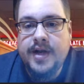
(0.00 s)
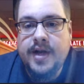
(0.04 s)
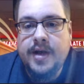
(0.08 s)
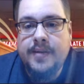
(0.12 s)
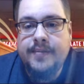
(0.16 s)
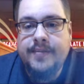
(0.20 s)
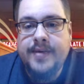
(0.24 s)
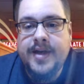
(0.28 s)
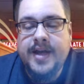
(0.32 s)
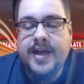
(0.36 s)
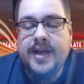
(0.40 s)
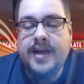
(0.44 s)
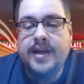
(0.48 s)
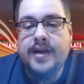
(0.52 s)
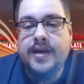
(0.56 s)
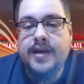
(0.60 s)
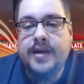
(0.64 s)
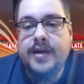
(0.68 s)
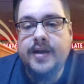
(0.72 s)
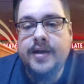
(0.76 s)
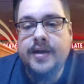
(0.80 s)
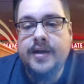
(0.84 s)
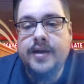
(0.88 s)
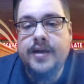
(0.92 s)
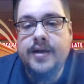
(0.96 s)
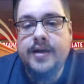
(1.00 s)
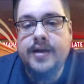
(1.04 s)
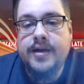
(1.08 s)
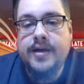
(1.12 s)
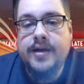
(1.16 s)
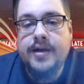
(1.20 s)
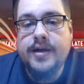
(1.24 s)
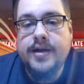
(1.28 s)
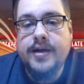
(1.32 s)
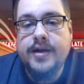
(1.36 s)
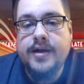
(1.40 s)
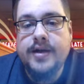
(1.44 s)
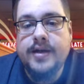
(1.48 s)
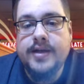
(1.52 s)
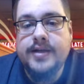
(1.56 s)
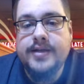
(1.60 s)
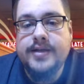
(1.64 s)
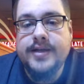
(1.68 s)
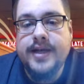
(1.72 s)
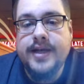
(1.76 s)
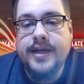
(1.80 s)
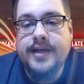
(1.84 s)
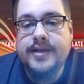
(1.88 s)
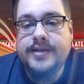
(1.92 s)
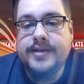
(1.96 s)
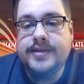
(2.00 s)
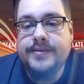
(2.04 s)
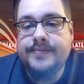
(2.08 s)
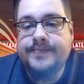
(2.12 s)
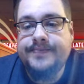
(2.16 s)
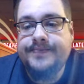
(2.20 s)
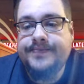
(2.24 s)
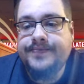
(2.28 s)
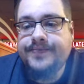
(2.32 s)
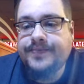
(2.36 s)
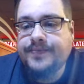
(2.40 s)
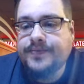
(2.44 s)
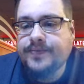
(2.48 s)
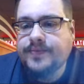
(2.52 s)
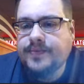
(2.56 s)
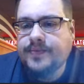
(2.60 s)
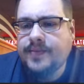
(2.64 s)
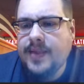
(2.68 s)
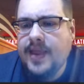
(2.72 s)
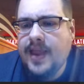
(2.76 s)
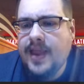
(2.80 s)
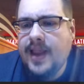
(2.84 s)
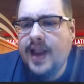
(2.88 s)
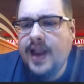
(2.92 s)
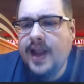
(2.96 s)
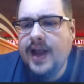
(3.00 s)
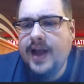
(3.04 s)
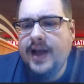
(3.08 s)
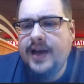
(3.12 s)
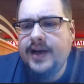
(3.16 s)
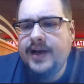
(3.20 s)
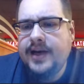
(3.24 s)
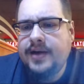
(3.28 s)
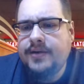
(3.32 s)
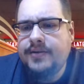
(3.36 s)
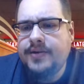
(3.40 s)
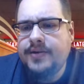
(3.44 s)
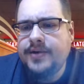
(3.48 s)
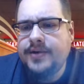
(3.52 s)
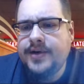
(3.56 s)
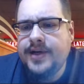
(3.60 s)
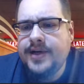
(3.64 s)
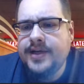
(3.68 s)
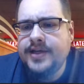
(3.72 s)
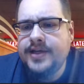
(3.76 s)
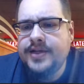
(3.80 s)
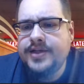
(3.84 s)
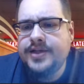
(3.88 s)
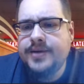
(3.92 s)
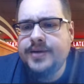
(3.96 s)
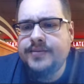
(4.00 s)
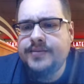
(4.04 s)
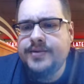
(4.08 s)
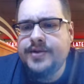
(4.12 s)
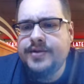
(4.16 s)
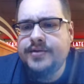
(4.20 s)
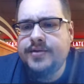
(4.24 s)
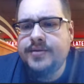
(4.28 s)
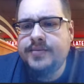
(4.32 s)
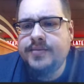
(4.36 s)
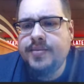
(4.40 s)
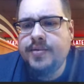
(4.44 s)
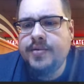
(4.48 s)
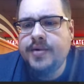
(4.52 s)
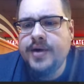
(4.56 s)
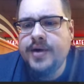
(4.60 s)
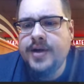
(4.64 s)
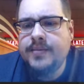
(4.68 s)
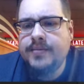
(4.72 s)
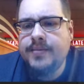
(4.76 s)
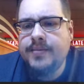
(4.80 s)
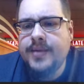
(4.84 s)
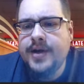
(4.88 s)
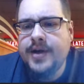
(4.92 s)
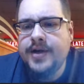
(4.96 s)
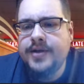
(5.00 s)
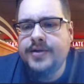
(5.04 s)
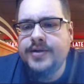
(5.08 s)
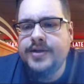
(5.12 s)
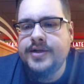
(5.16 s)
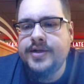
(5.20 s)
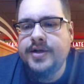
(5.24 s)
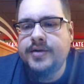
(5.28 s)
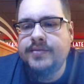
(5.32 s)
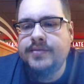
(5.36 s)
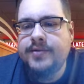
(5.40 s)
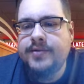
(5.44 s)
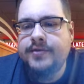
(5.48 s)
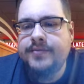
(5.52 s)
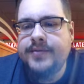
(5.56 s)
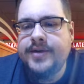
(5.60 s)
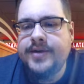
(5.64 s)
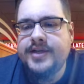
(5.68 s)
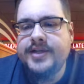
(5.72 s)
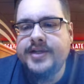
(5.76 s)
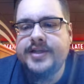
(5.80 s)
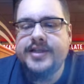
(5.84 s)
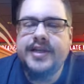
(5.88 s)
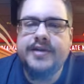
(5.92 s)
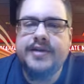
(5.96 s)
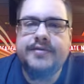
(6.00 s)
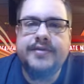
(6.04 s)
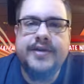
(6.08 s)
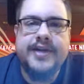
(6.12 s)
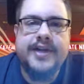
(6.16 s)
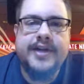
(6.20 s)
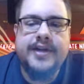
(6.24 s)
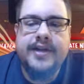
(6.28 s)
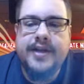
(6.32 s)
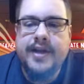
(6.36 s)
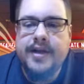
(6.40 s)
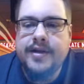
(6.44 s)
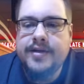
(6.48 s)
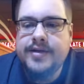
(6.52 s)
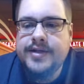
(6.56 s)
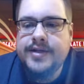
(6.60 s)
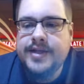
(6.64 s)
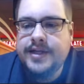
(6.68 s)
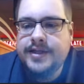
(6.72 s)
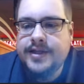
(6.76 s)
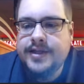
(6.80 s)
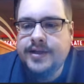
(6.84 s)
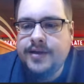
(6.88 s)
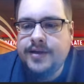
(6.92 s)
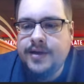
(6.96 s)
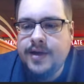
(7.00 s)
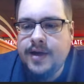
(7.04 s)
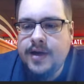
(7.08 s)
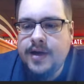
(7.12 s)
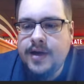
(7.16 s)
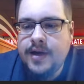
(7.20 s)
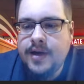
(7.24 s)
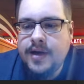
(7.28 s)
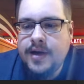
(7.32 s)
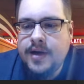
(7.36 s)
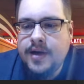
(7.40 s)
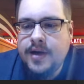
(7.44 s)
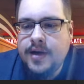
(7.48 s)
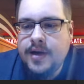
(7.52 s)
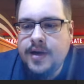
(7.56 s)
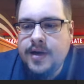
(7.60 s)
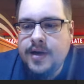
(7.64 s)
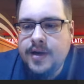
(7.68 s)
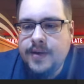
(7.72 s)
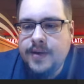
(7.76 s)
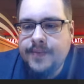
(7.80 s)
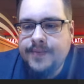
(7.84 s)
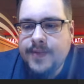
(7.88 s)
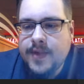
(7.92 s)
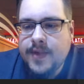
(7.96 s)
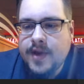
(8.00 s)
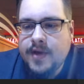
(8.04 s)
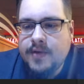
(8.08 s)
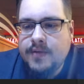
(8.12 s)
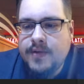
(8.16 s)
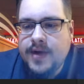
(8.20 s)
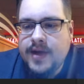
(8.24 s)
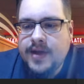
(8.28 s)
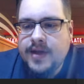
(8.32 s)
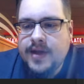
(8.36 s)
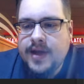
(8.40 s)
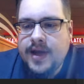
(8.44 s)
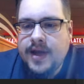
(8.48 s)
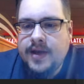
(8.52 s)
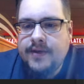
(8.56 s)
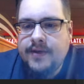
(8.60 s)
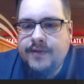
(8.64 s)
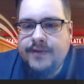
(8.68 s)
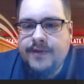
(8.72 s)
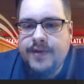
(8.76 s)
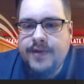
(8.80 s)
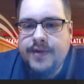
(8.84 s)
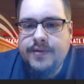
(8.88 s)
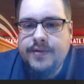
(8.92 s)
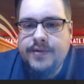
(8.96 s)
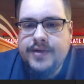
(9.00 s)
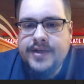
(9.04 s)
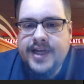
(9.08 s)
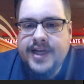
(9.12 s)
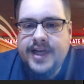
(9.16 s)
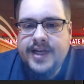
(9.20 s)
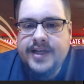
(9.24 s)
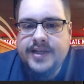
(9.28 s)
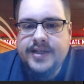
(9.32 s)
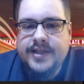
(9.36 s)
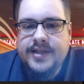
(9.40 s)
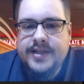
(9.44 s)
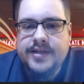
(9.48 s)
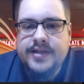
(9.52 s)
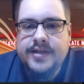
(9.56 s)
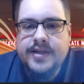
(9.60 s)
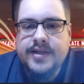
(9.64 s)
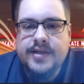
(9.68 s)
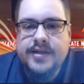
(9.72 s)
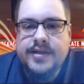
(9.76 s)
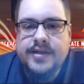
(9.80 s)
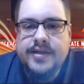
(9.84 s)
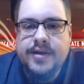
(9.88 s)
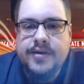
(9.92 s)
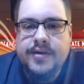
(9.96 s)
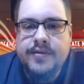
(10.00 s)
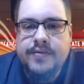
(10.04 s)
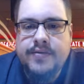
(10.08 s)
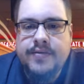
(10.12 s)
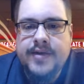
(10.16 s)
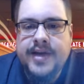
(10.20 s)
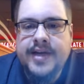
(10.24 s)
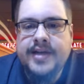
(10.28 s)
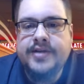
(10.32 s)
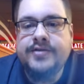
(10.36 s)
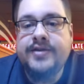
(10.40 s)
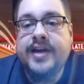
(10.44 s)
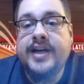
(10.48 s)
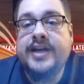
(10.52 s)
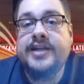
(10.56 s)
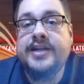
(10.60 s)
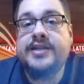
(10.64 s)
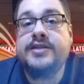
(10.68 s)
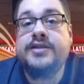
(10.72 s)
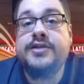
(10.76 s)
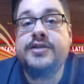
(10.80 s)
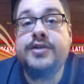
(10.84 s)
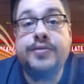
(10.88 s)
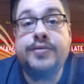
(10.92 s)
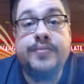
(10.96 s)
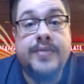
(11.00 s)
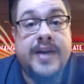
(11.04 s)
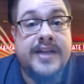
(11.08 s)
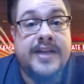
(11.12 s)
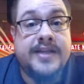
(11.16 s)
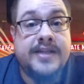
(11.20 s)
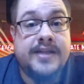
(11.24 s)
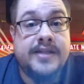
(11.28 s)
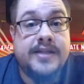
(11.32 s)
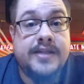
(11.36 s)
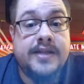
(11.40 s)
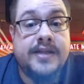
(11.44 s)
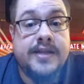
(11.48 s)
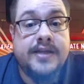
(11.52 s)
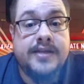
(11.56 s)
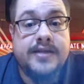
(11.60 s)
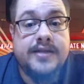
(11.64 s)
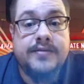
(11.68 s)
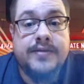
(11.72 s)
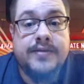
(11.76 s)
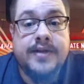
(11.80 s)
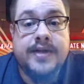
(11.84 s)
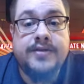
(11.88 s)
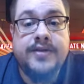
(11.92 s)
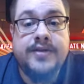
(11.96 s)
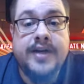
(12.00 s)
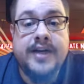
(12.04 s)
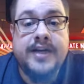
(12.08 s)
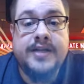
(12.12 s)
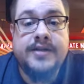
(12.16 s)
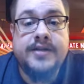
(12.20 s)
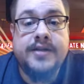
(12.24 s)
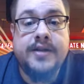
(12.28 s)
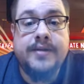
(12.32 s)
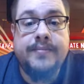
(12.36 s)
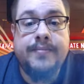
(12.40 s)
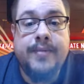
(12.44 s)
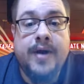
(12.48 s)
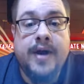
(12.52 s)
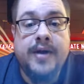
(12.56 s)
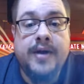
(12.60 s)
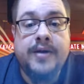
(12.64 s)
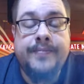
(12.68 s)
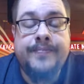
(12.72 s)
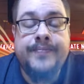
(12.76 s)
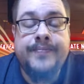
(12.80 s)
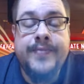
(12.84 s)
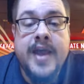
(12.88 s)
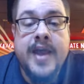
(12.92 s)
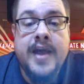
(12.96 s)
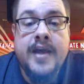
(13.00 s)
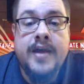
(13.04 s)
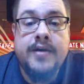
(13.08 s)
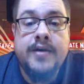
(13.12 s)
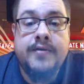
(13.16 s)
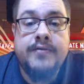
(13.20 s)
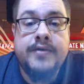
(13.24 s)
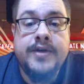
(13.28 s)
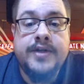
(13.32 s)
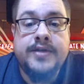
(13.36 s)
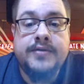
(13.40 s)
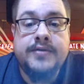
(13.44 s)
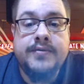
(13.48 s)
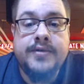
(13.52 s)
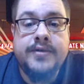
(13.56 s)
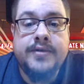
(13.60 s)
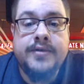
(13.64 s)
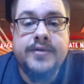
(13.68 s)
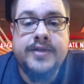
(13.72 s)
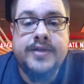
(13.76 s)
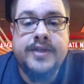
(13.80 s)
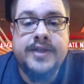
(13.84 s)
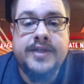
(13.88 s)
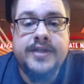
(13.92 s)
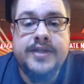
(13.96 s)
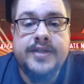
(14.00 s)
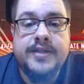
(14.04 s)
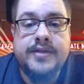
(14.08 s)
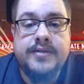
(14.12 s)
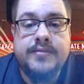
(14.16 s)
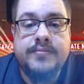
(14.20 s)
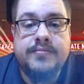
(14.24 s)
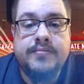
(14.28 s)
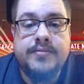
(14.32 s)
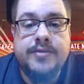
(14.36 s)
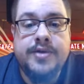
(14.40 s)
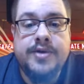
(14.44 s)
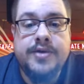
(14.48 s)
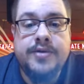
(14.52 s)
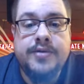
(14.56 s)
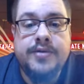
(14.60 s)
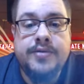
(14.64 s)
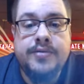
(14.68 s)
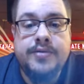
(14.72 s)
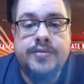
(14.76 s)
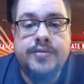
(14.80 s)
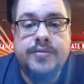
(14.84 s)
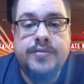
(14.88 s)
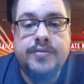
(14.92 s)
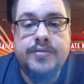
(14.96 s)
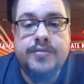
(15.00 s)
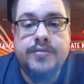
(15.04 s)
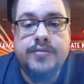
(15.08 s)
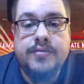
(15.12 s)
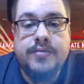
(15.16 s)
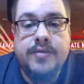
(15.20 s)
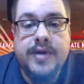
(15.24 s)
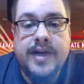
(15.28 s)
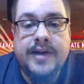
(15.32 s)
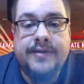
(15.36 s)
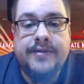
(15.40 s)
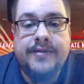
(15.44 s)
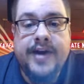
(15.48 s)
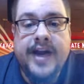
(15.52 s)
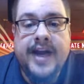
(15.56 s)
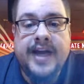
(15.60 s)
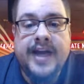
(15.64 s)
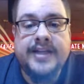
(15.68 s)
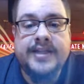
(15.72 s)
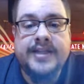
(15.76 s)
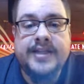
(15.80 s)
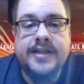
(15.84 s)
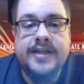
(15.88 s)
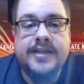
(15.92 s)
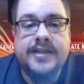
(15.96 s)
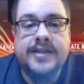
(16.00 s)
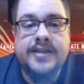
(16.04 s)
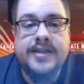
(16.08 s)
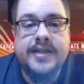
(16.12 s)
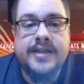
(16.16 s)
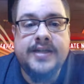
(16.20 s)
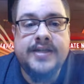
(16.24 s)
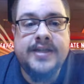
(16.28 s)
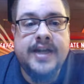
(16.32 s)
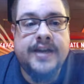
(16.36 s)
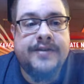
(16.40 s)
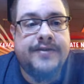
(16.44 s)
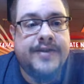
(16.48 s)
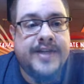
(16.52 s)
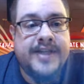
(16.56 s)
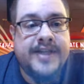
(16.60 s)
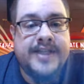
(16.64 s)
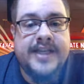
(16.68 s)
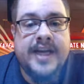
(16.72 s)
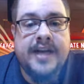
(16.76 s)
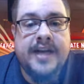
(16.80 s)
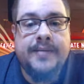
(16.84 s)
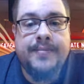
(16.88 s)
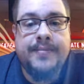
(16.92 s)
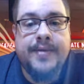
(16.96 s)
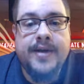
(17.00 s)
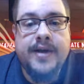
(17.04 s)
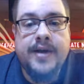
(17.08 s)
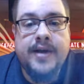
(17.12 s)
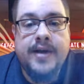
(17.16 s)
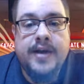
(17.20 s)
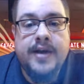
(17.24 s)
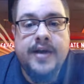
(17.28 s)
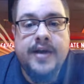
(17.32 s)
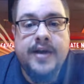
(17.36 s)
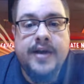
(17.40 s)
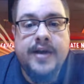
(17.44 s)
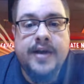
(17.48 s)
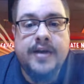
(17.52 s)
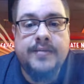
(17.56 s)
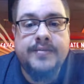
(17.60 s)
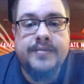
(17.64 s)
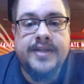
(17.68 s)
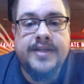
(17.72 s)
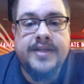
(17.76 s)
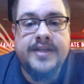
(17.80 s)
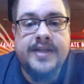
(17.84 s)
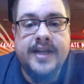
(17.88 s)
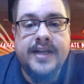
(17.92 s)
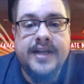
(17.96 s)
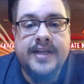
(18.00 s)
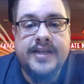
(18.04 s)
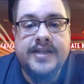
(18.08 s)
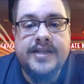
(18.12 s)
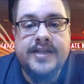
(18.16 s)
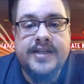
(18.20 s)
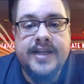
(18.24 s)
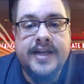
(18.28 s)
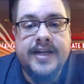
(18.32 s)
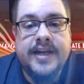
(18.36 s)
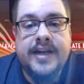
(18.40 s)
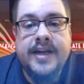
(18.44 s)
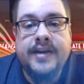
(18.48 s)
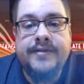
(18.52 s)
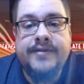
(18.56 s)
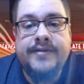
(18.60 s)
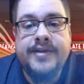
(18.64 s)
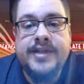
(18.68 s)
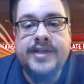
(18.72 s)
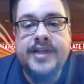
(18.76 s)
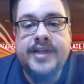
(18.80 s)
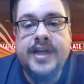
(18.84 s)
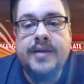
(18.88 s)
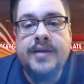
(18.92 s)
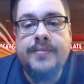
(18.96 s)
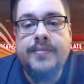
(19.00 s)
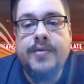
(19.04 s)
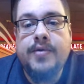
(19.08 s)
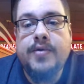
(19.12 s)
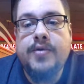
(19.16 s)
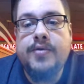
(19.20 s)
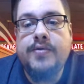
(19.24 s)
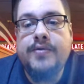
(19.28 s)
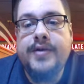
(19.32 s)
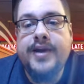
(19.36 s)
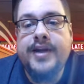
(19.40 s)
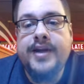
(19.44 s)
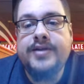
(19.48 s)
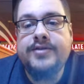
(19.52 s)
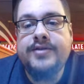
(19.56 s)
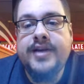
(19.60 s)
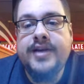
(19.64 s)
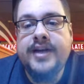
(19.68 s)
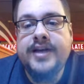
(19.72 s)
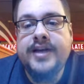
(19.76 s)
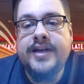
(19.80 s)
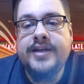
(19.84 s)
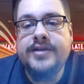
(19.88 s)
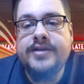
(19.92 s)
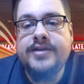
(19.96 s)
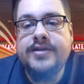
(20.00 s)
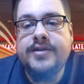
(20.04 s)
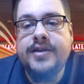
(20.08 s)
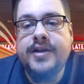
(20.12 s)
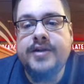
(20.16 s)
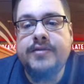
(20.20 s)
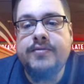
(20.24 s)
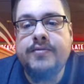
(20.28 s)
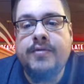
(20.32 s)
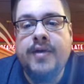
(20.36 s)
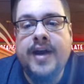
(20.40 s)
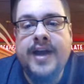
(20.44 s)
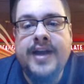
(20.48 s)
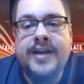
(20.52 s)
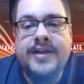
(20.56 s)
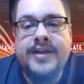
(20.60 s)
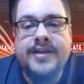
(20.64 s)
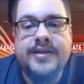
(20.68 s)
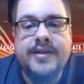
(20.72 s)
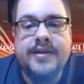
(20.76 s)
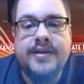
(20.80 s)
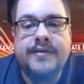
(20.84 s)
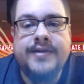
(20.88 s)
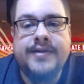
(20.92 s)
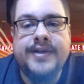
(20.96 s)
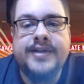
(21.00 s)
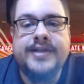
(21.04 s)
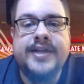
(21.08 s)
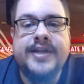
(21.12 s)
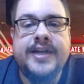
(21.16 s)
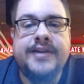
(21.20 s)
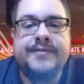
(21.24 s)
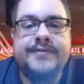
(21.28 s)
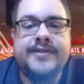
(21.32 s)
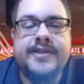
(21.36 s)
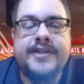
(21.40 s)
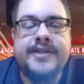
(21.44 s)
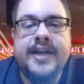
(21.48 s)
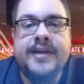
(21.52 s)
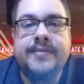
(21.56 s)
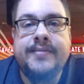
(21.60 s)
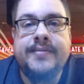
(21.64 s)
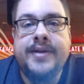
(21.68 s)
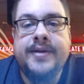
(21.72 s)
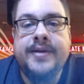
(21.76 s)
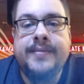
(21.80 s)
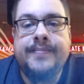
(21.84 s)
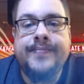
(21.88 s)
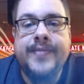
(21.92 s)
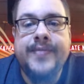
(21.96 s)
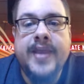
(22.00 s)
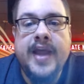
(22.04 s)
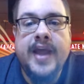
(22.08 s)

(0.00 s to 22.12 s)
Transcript: up key in this case. And now we'll go ahead and jump to a point by using our movement, just like we did in the other section, with a few changes. So we can drag it to two places in this. We can drag it to the bottom, which will just do whatever action this is every step, um, just like it's checking every step, or we can drag it to the right of this if statement,